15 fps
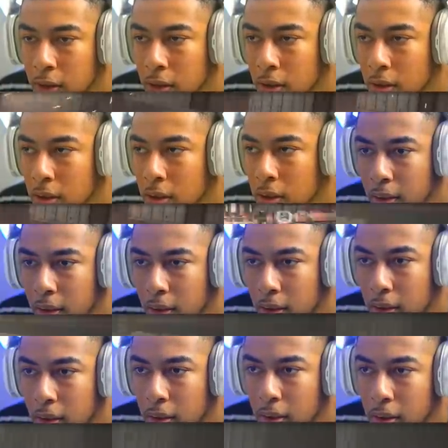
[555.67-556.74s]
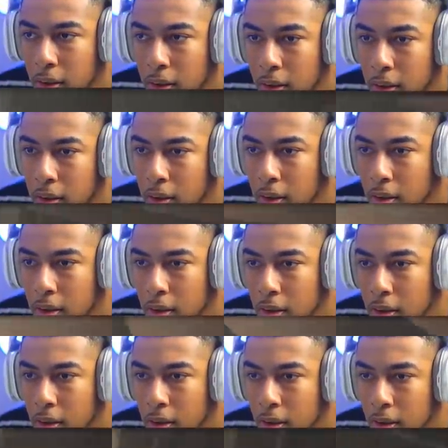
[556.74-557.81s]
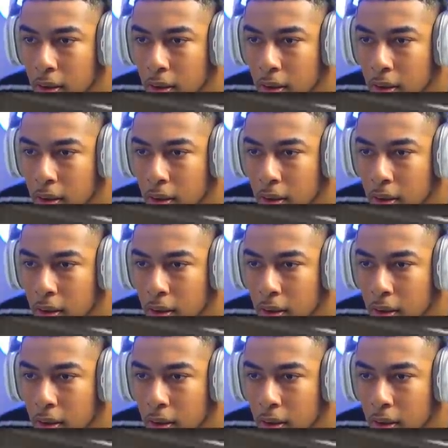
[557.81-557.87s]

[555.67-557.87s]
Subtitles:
Nobody speaks.